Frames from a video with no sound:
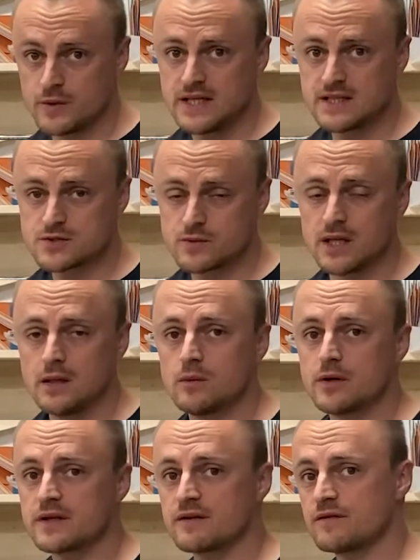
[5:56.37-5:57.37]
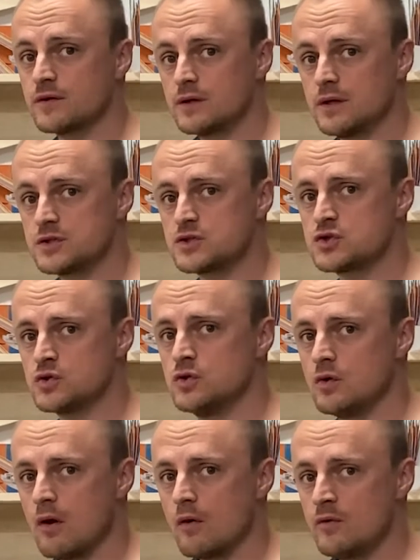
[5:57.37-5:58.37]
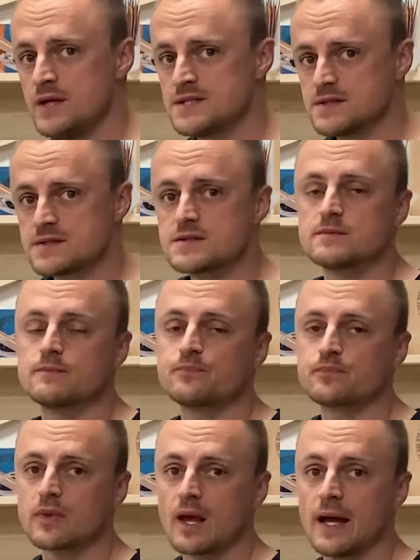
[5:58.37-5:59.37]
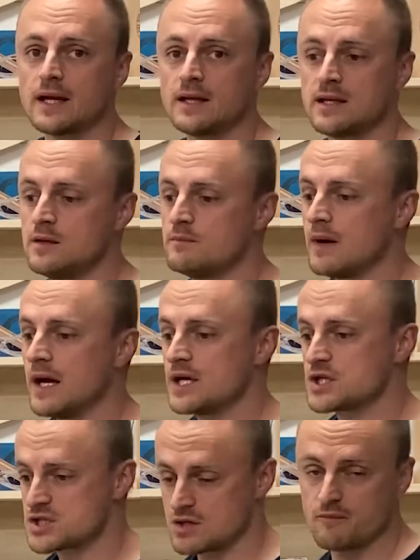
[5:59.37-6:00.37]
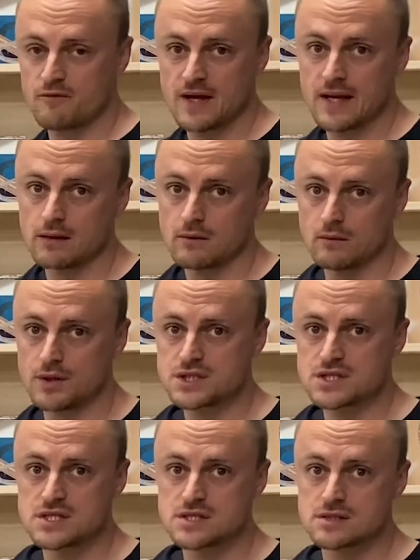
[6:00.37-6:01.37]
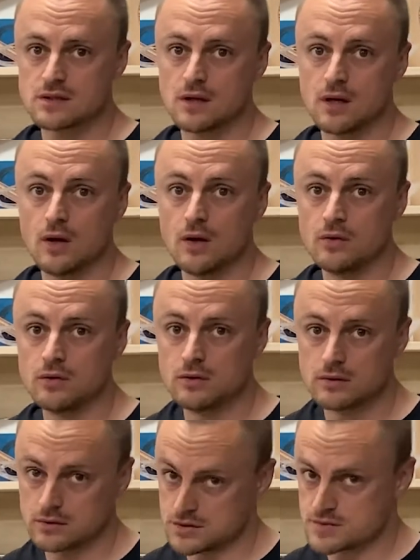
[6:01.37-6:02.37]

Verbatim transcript: me, it's really worth it for two reasons. I can keep my Shopvac, which is a